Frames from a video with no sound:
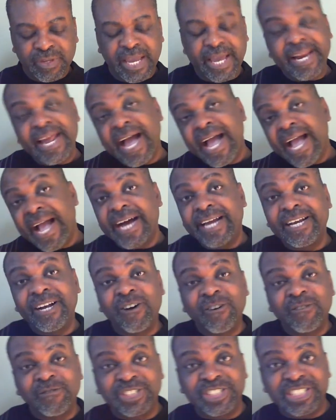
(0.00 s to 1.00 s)
And I had
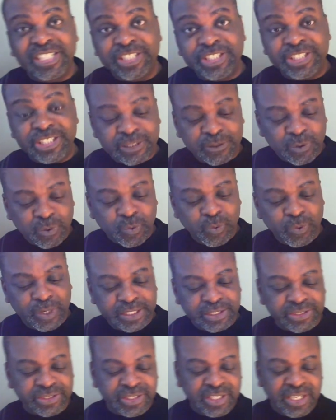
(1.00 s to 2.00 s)
a conversation
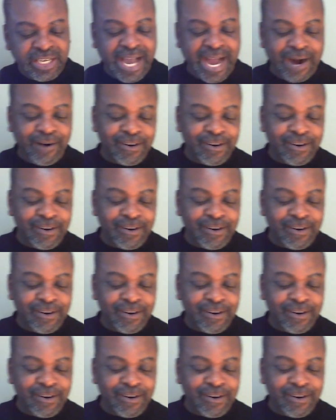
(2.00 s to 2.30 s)
with